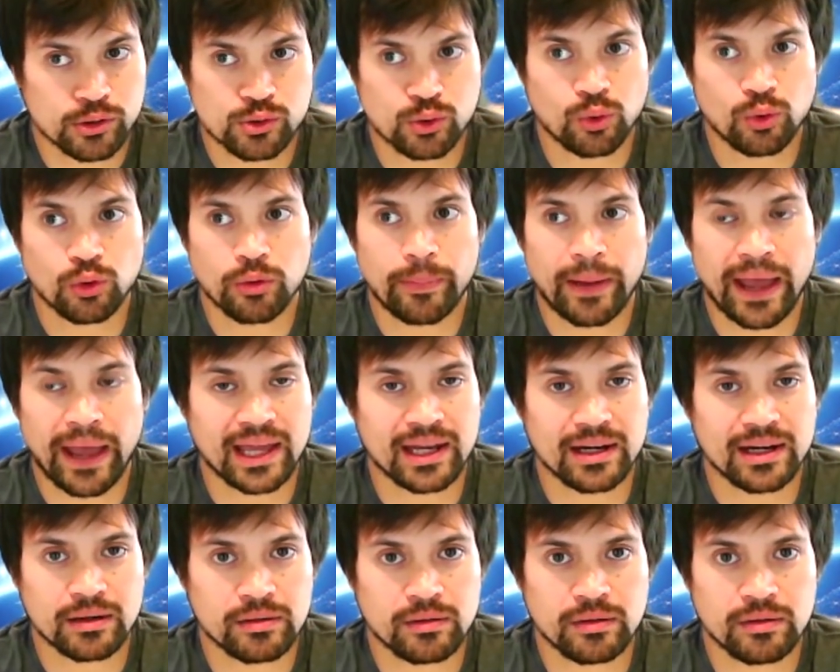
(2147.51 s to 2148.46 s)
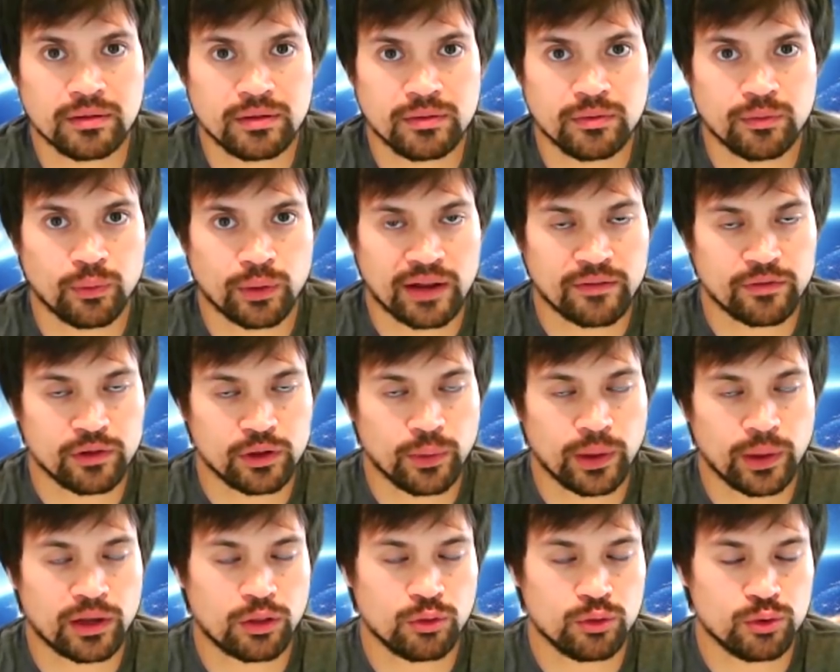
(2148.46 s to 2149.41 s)
So all the pain and whatever you
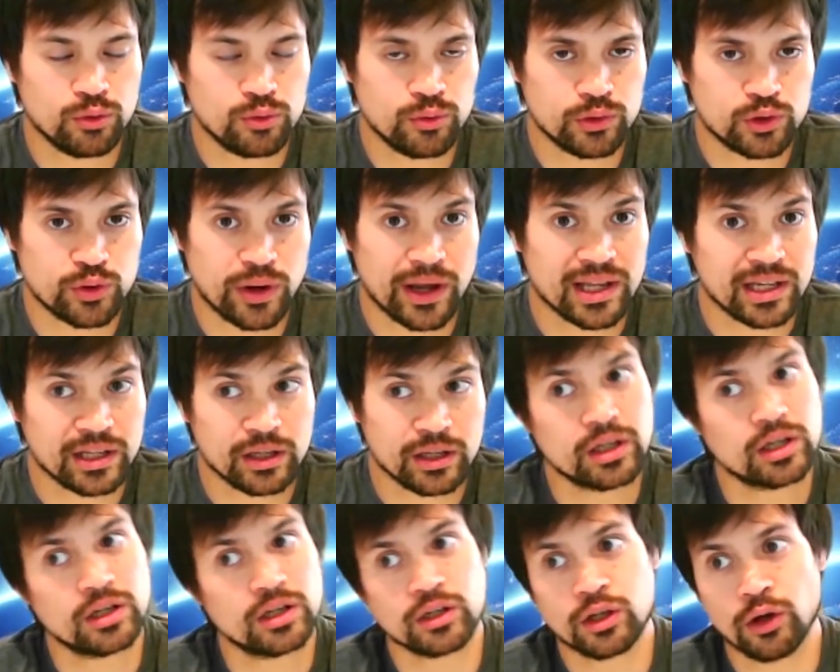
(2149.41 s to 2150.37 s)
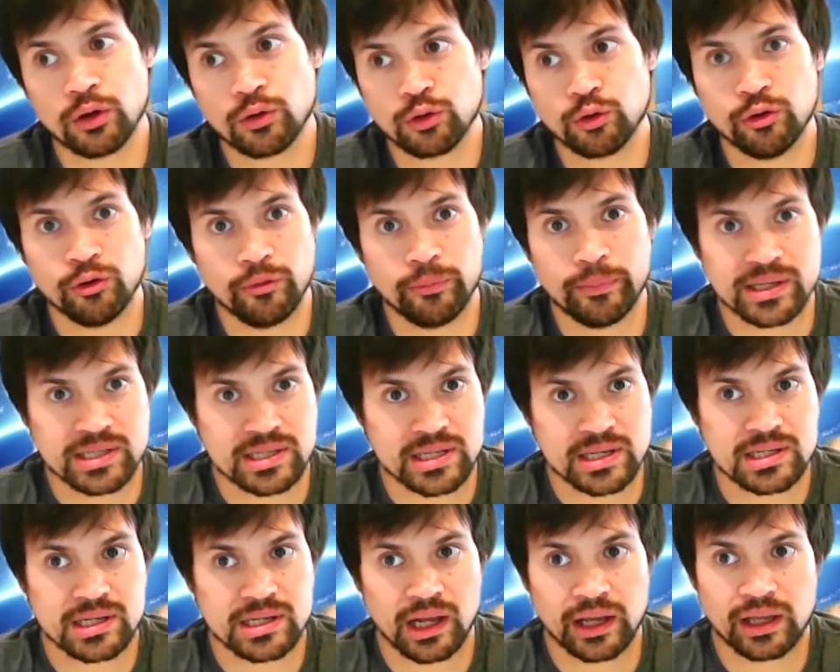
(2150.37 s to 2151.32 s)
went through with trading, you're going to go through a with
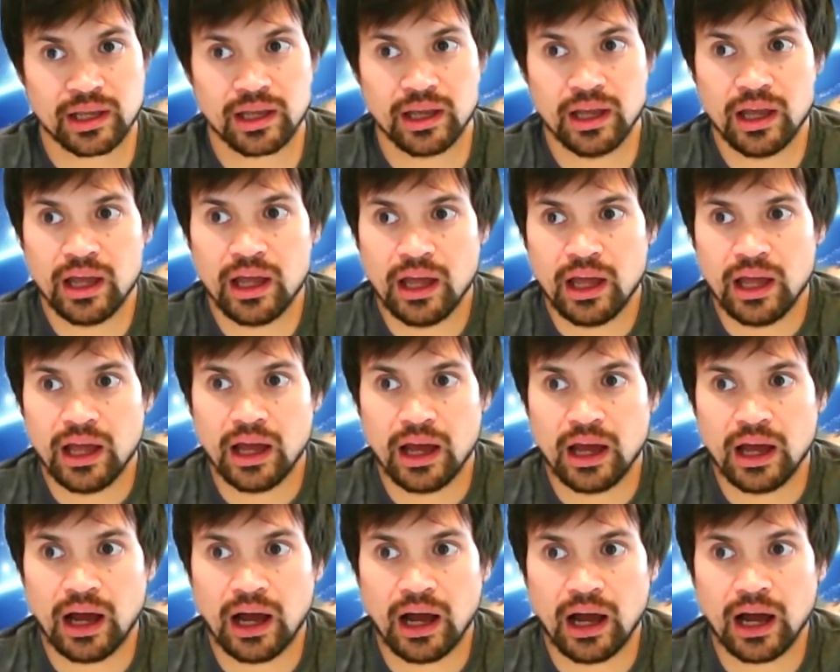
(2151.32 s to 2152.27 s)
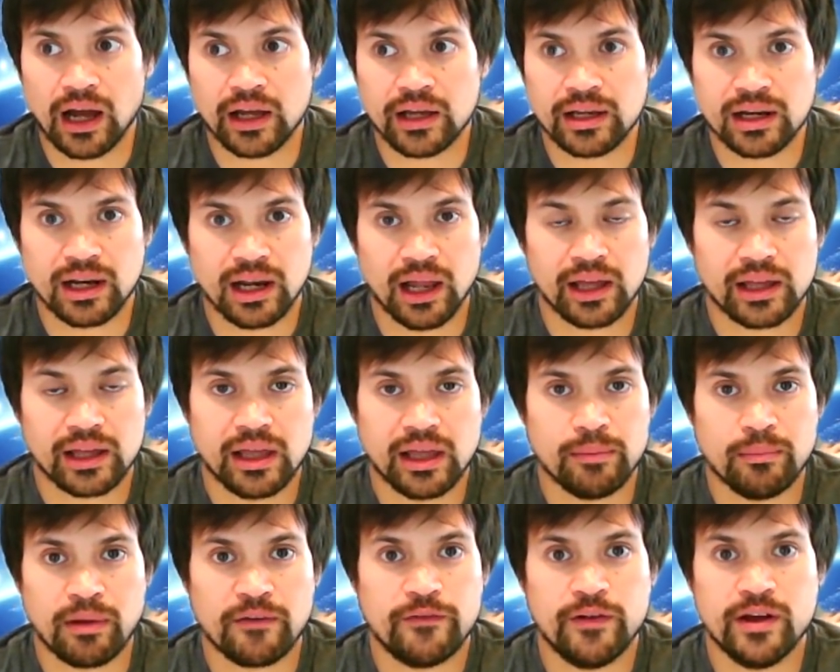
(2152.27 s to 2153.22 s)
business. Like I, like,
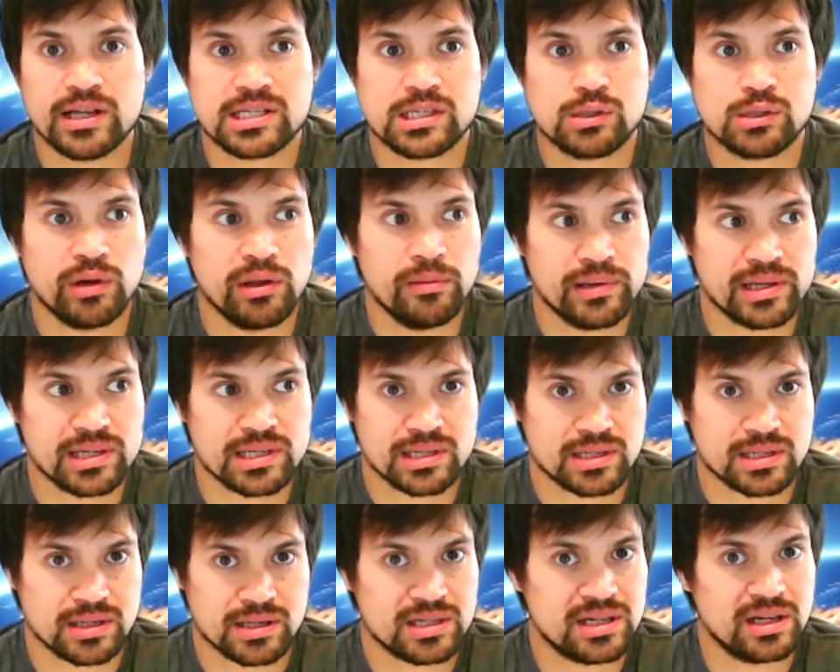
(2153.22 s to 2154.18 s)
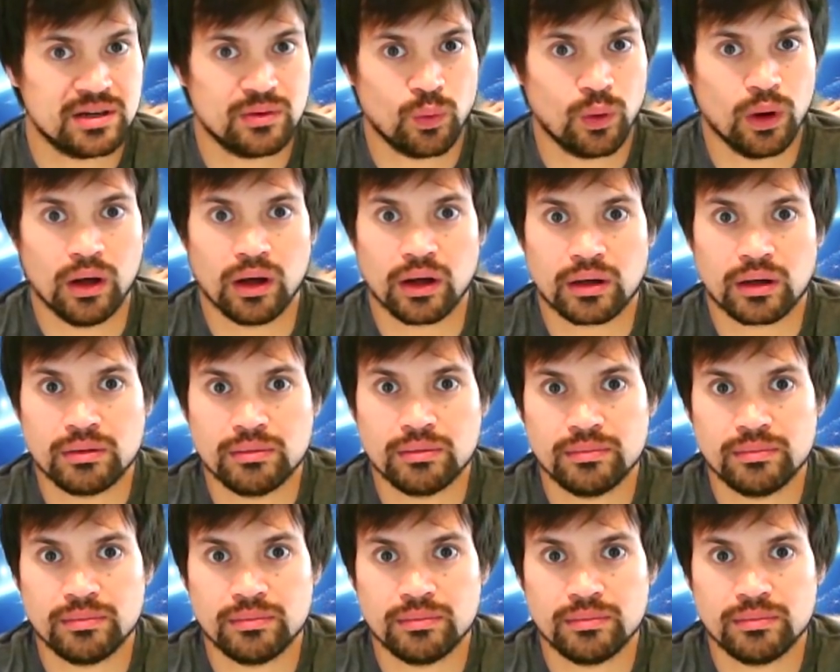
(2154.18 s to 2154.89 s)
yeah, my first three businesses didn't work